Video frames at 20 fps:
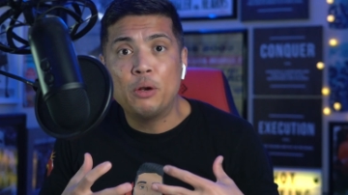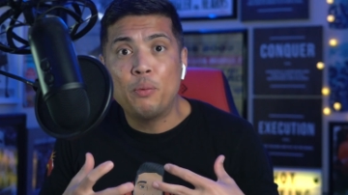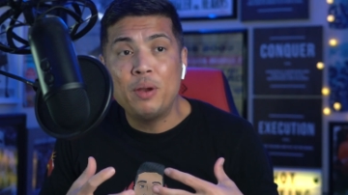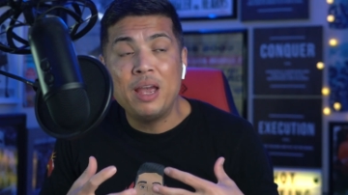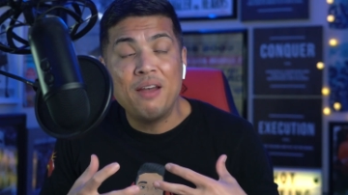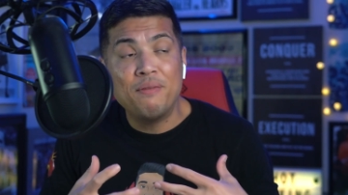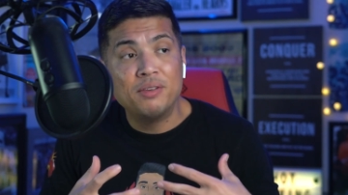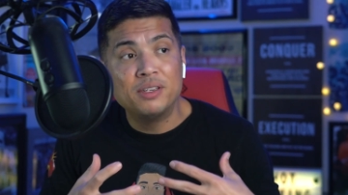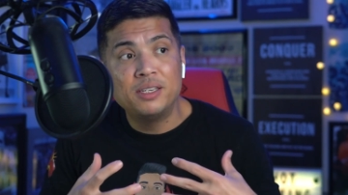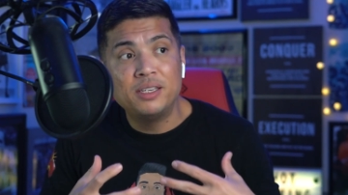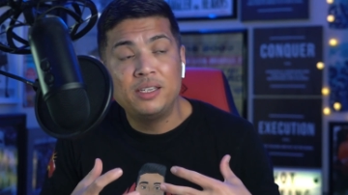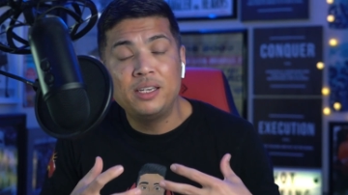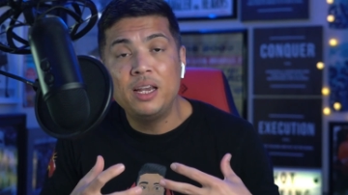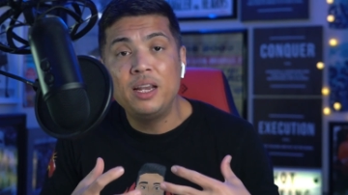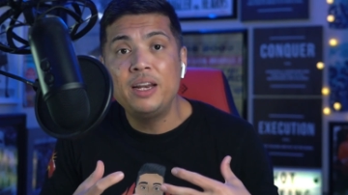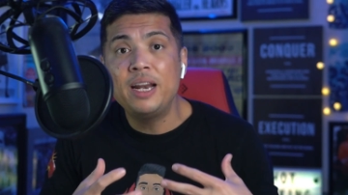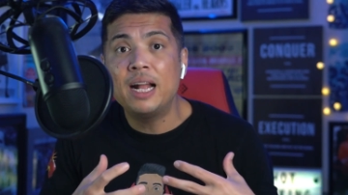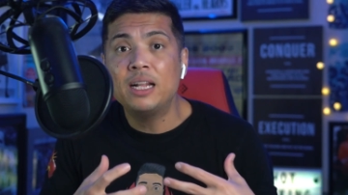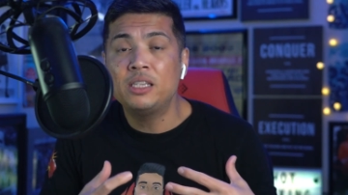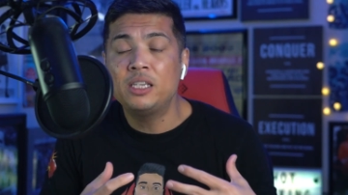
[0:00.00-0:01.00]
like we haven't
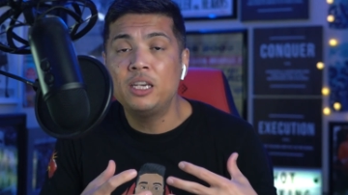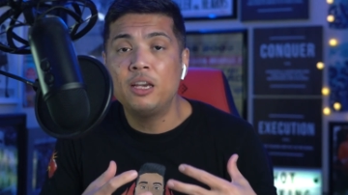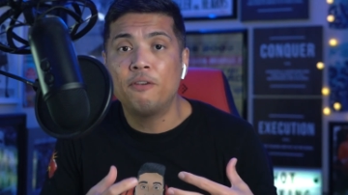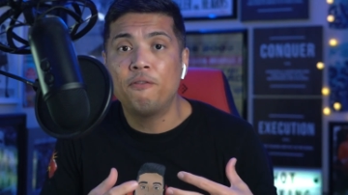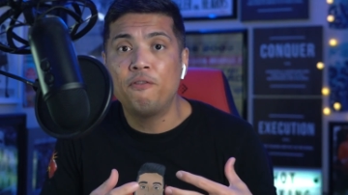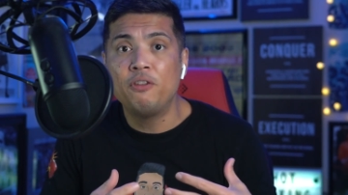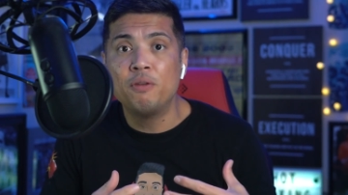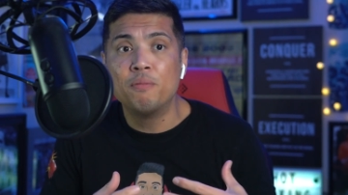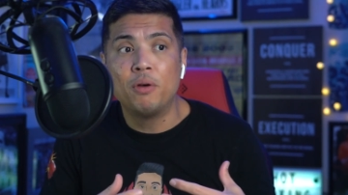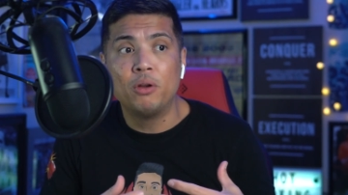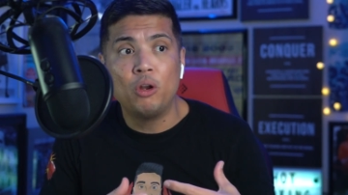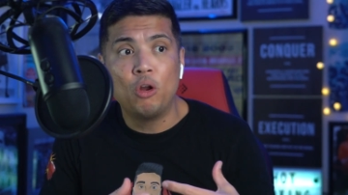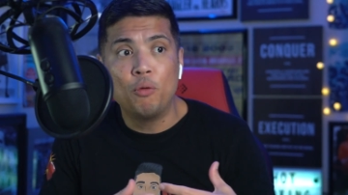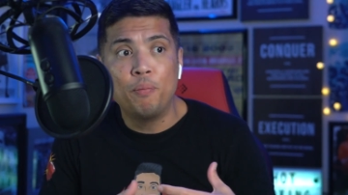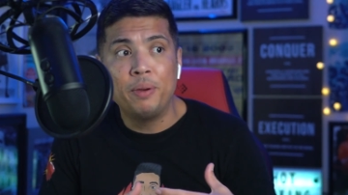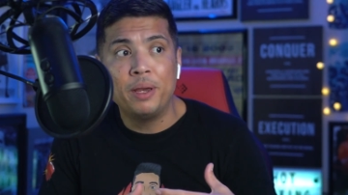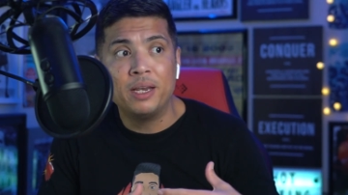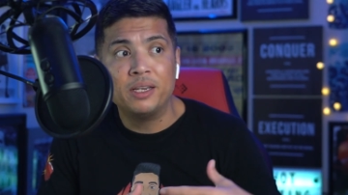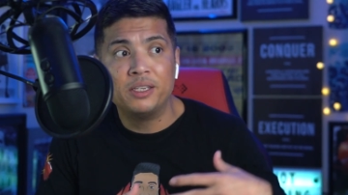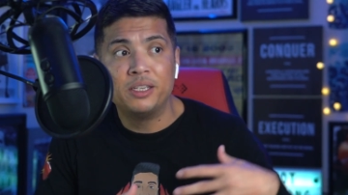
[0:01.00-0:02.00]
seen that Teofimo
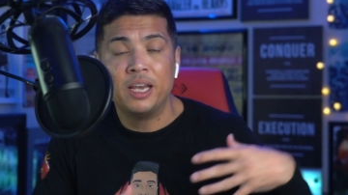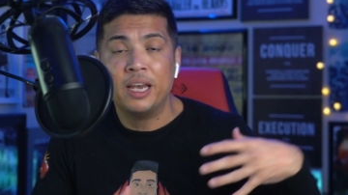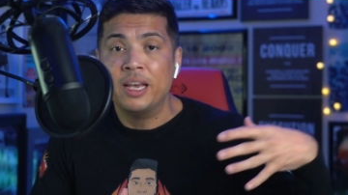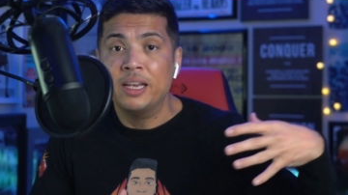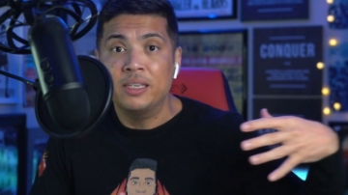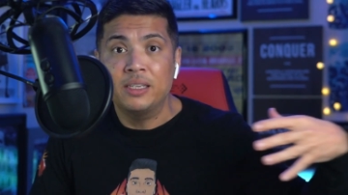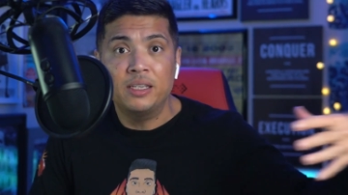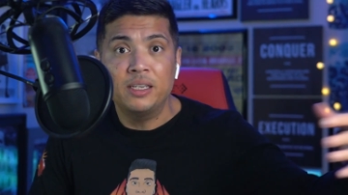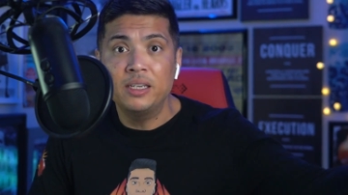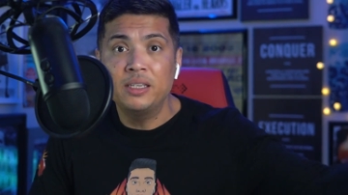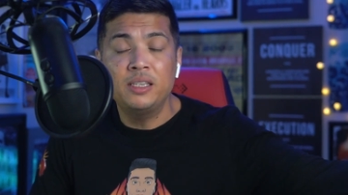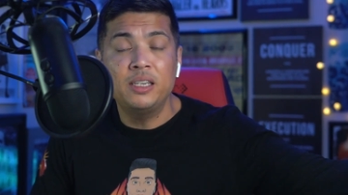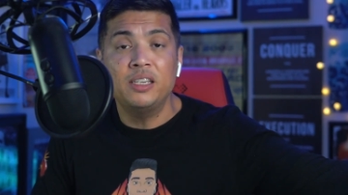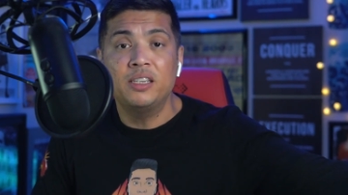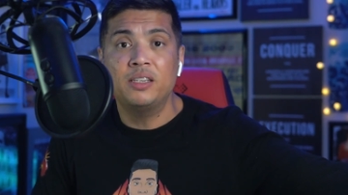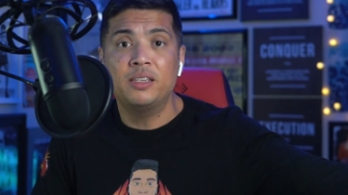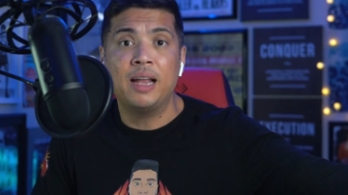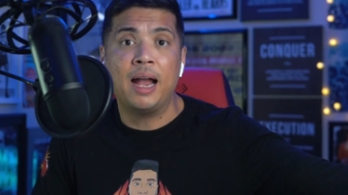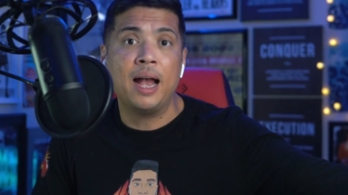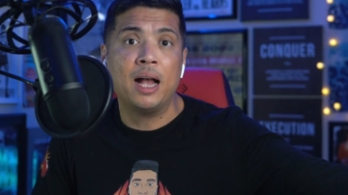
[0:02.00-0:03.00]
Lopez since he
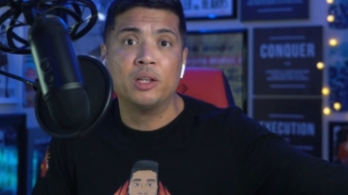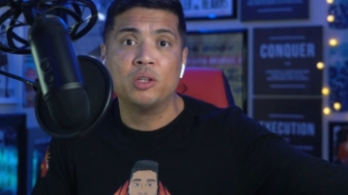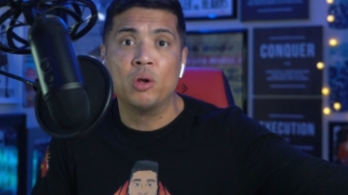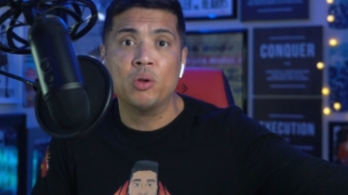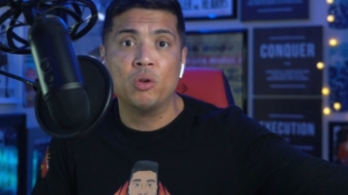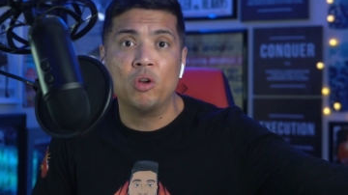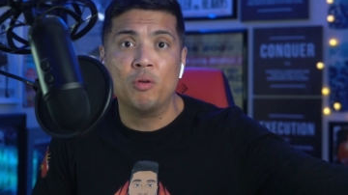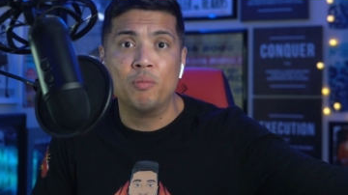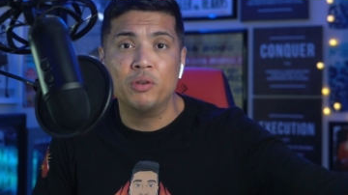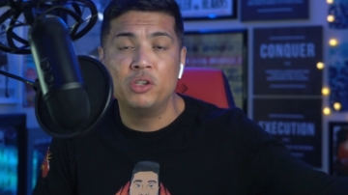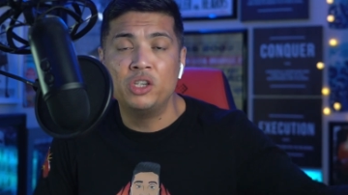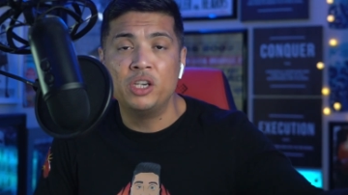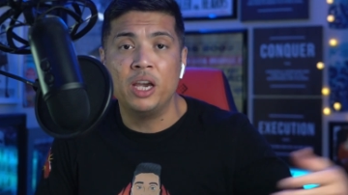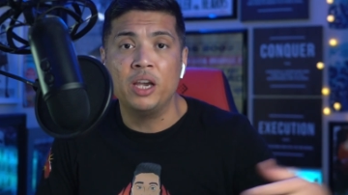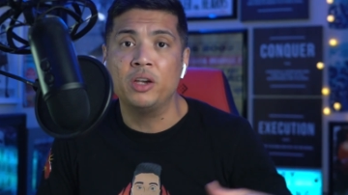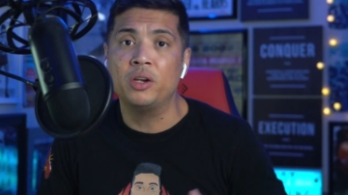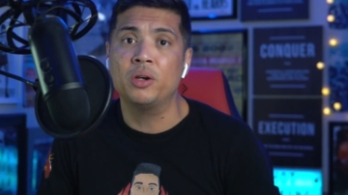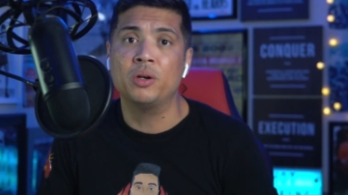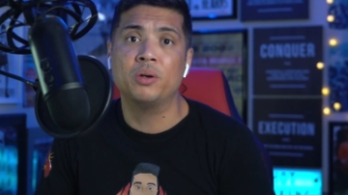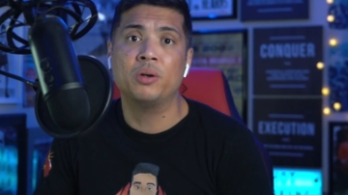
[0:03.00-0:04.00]
styled on
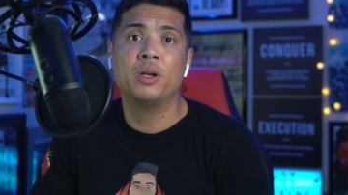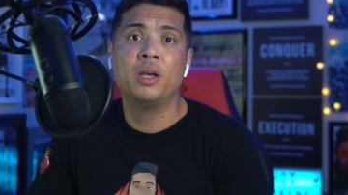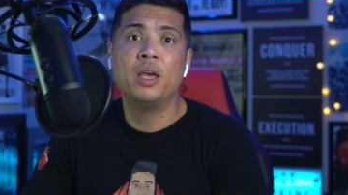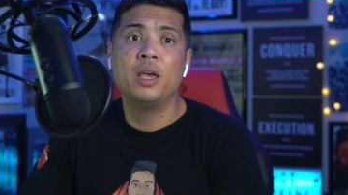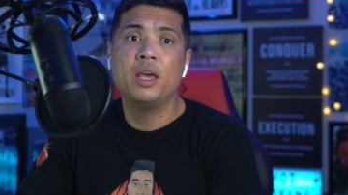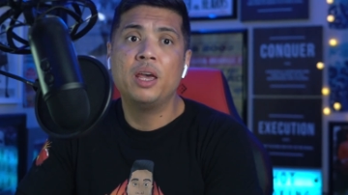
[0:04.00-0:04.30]
Lomachenko.